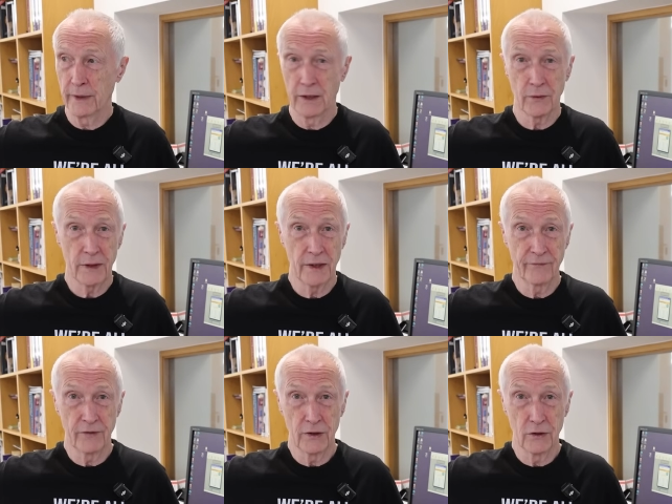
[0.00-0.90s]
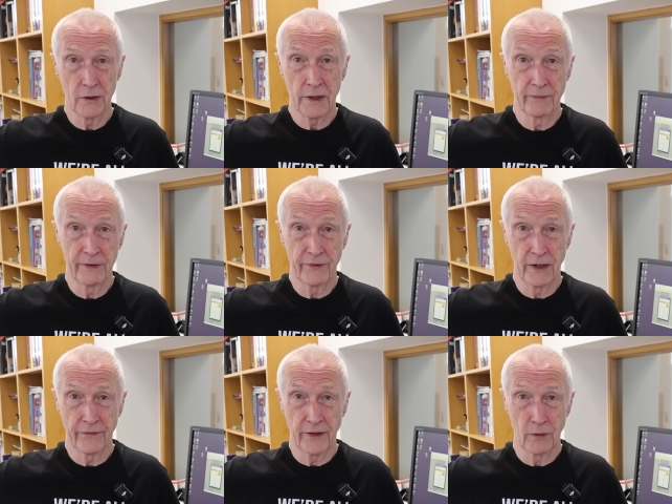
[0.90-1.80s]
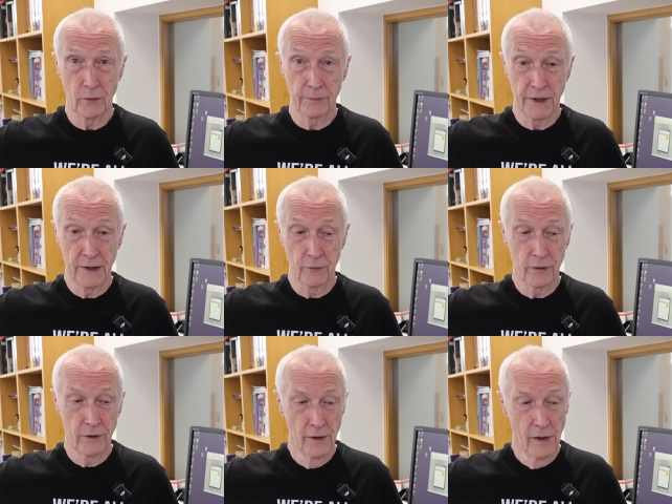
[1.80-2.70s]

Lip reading: about £70,000 or £75,000.